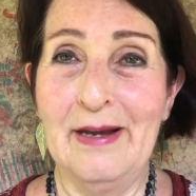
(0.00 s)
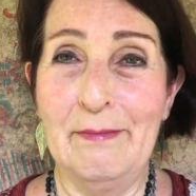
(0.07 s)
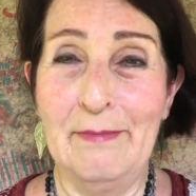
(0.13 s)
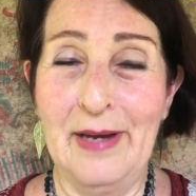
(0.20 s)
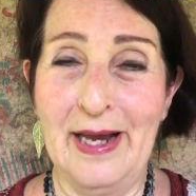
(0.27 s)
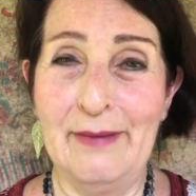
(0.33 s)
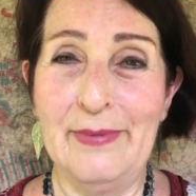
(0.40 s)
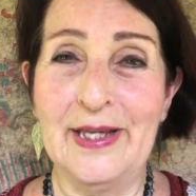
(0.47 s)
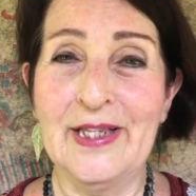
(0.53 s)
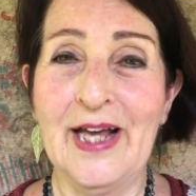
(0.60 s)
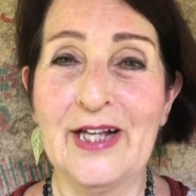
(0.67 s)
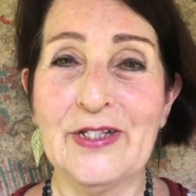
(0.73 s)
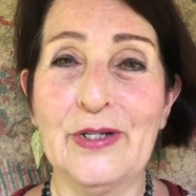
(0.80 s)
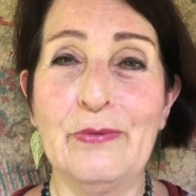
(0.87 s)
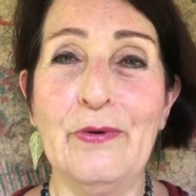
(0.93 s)
Maybe
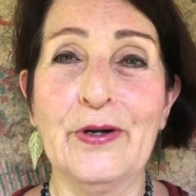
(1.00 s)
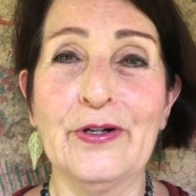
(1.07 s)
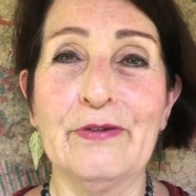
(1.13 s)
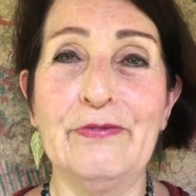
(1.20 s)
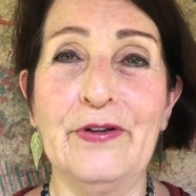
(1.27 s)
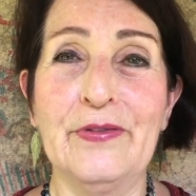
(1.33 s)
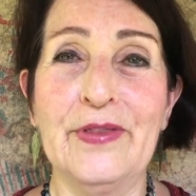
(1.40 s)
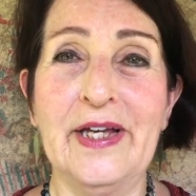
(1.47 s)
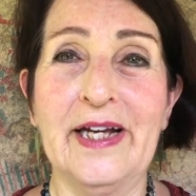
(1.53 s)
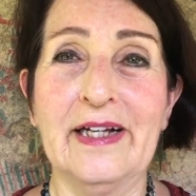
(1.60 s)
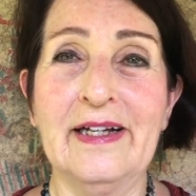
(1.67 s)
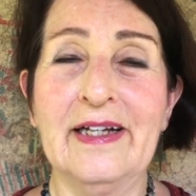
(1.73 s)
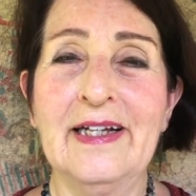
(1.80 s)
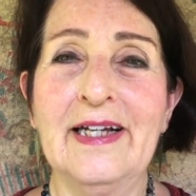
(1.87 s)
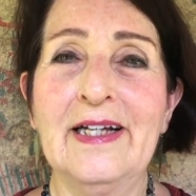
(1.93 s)
that's a wonderful
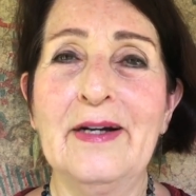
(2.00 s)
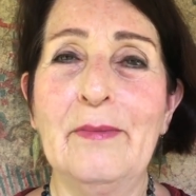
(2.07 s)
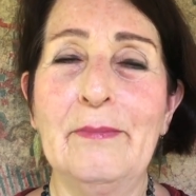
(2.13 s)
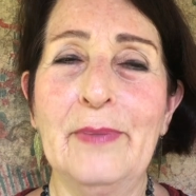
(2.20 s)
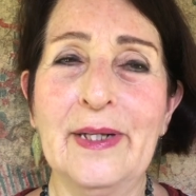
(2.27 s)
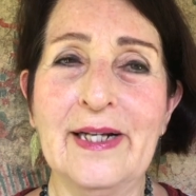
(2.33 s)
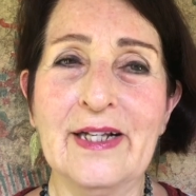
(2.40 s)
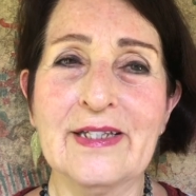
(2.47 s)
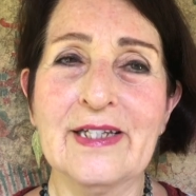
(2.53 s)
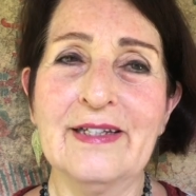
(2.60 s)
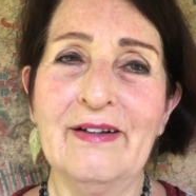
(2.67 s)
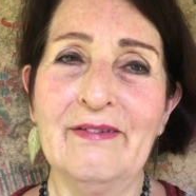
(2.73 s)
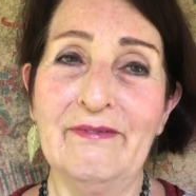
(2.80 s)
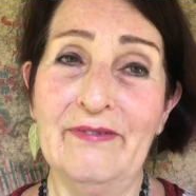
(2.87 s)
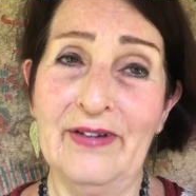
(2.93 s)
thing, but it's
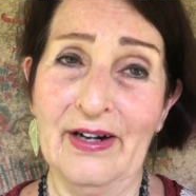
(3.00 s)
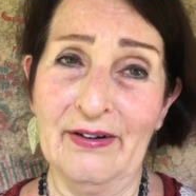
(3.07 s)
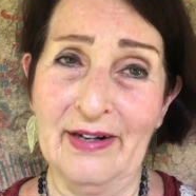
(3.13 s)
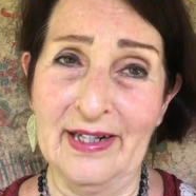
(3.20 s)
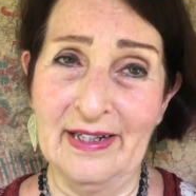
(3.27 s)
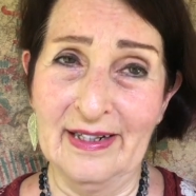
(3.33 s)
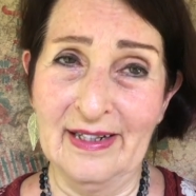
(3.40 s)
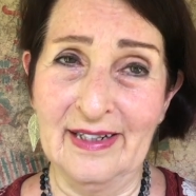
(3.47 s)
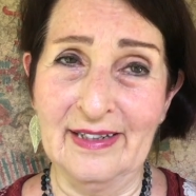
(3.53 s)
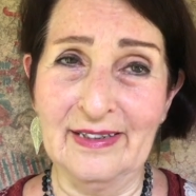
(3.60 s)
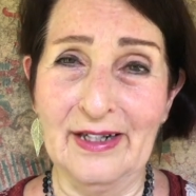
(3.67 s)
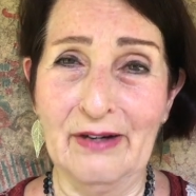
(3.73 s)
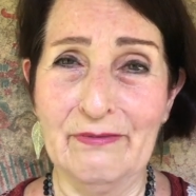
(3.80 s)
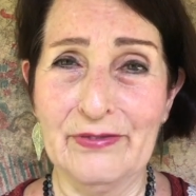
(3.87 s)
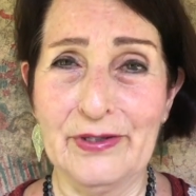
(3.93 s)
very
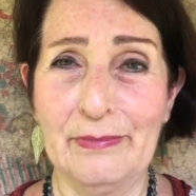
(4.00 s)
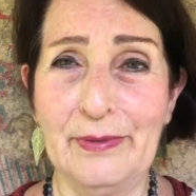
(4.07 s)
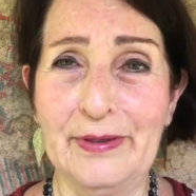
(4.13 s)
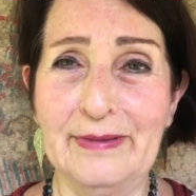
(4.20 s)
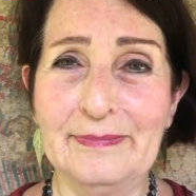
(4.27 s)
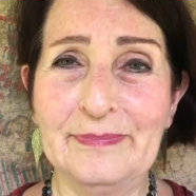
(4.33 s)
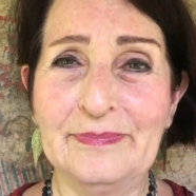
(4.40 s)
uncomfortable.